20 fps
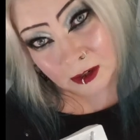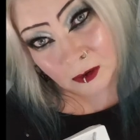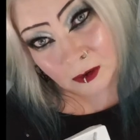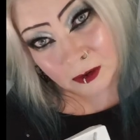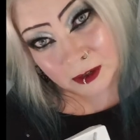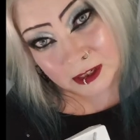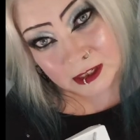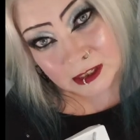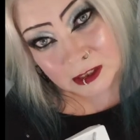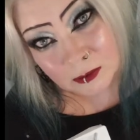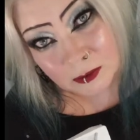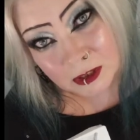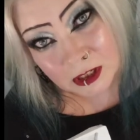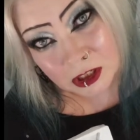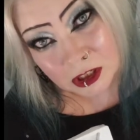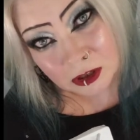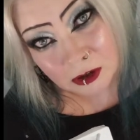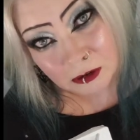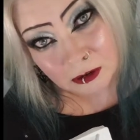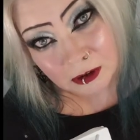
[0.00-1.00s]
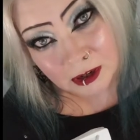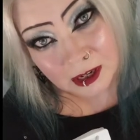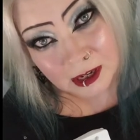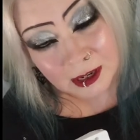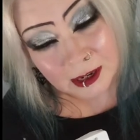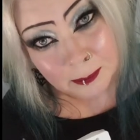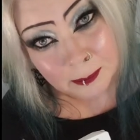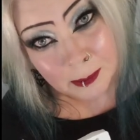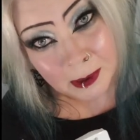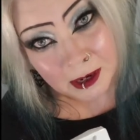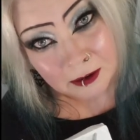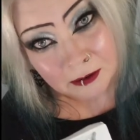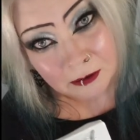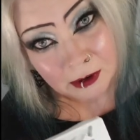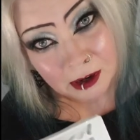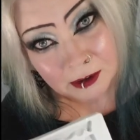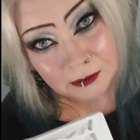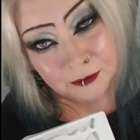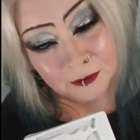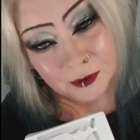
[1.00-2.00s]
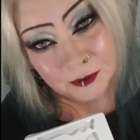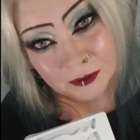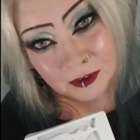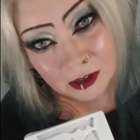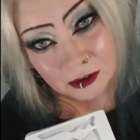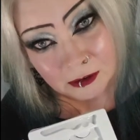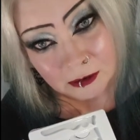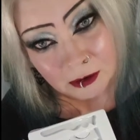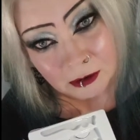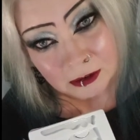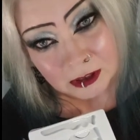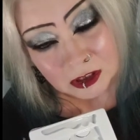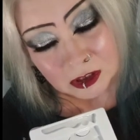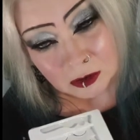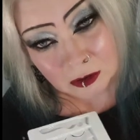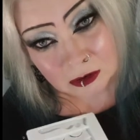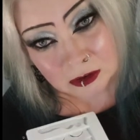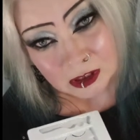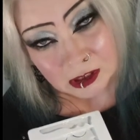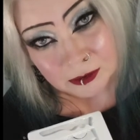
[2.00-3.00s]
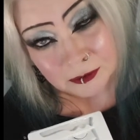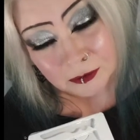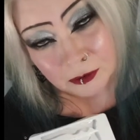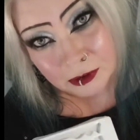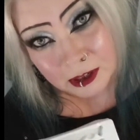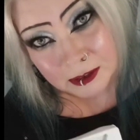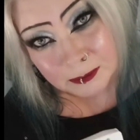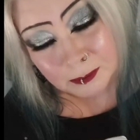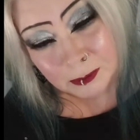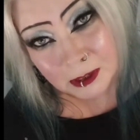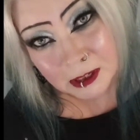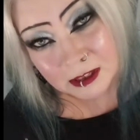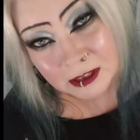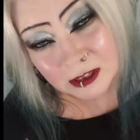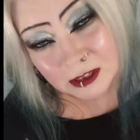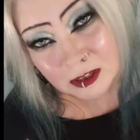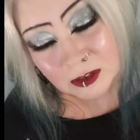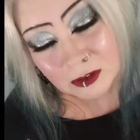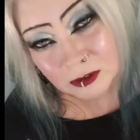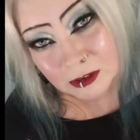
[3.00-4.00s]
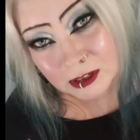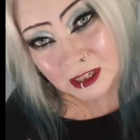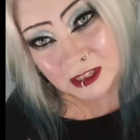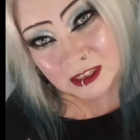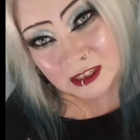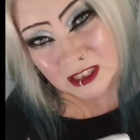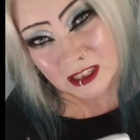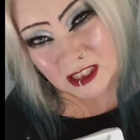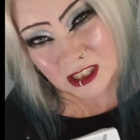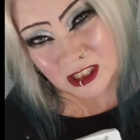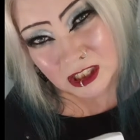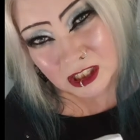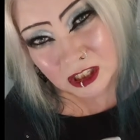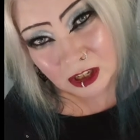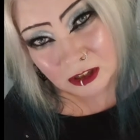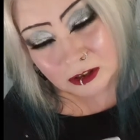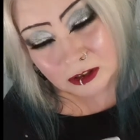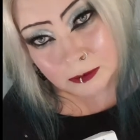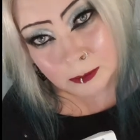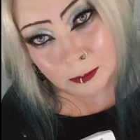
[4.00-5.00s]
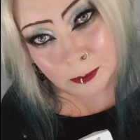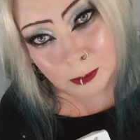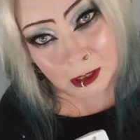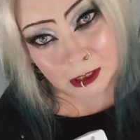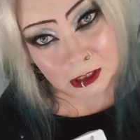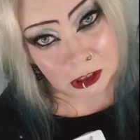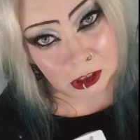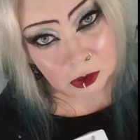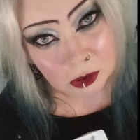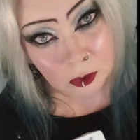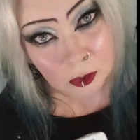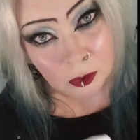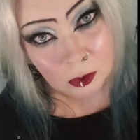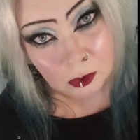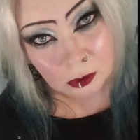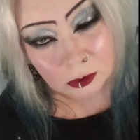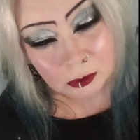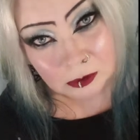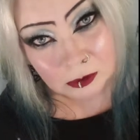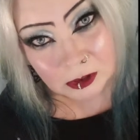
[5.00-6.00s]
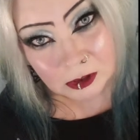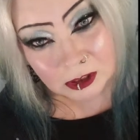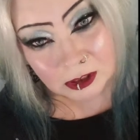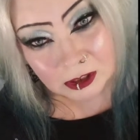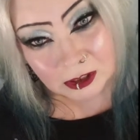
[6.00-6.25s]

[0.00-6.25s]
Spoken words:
Or in Swedish krona, I paid around 50 krona total for it. But so that's not much at all.